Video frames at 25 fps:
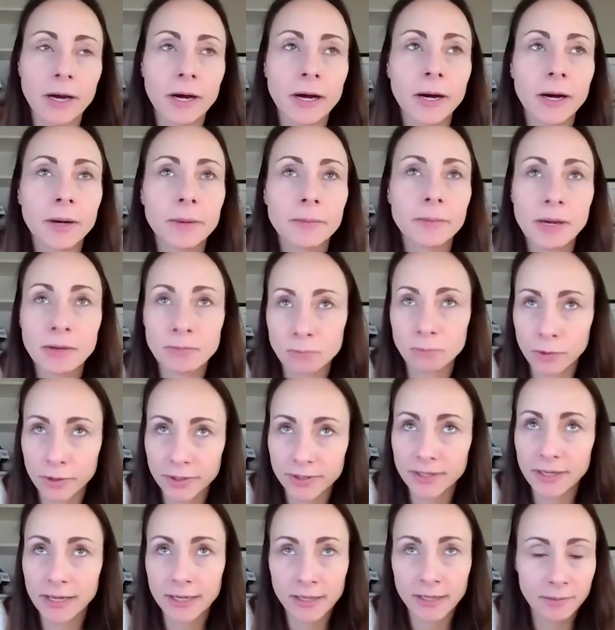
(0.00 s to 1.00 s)

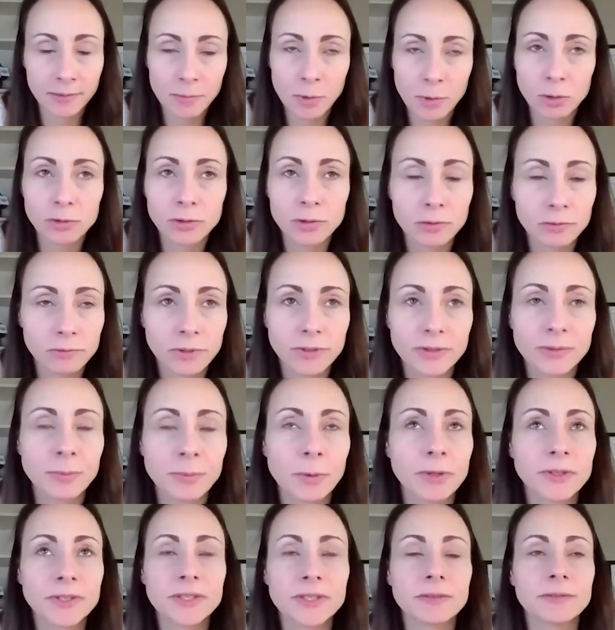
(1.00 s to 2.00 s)
and emotional
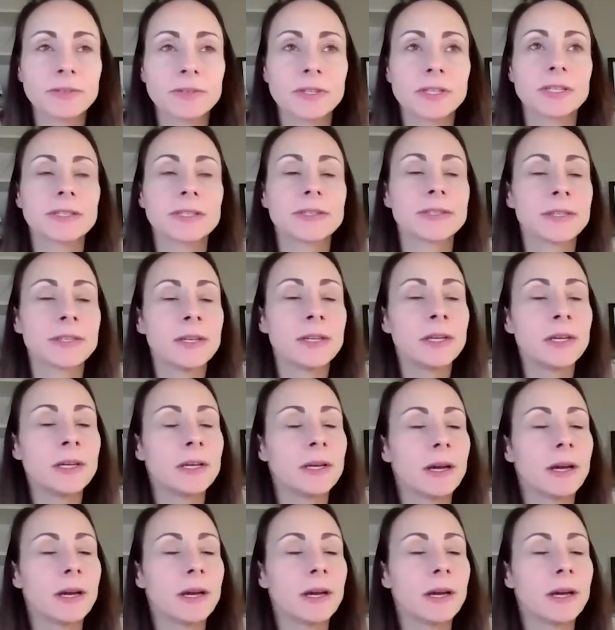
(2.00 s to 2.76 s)
responsiveness.